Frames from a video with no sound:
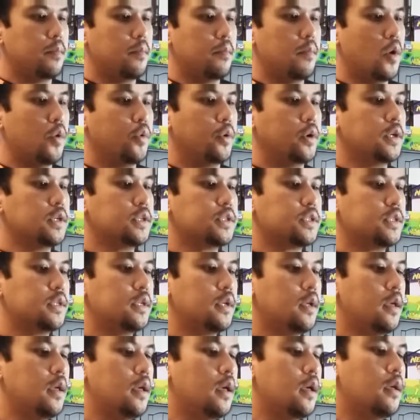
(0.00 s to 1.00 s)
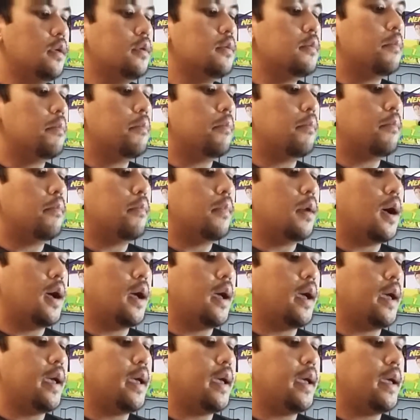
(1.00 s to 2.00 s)
motors.
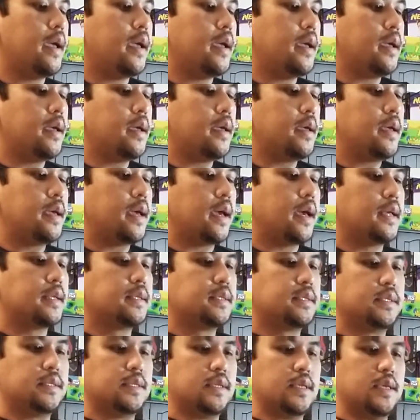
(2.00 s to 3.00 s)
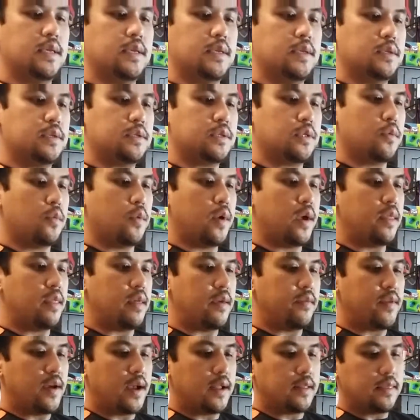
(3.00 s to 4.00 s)
My guess is the way
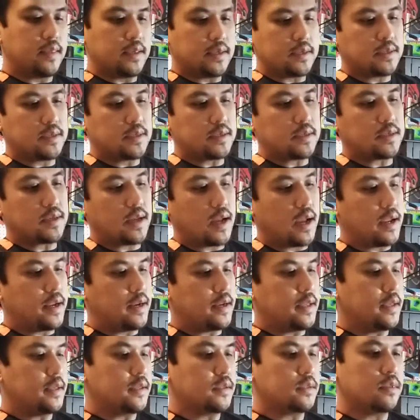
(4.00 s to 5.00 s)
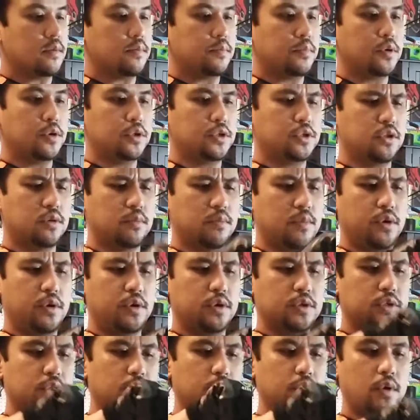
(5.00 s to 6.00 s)
they've got this designed is the pusher
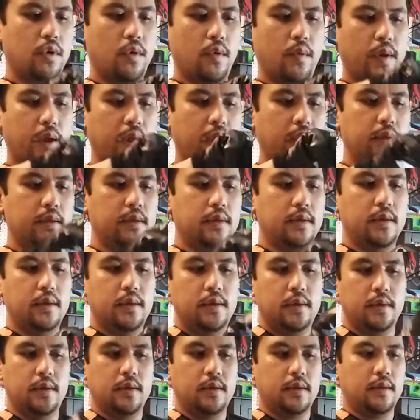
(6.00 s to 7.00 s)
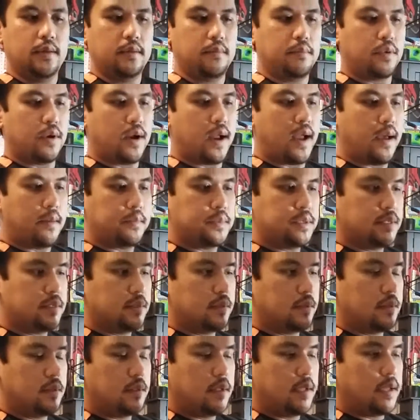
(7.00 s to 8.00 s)
motors are going perhaps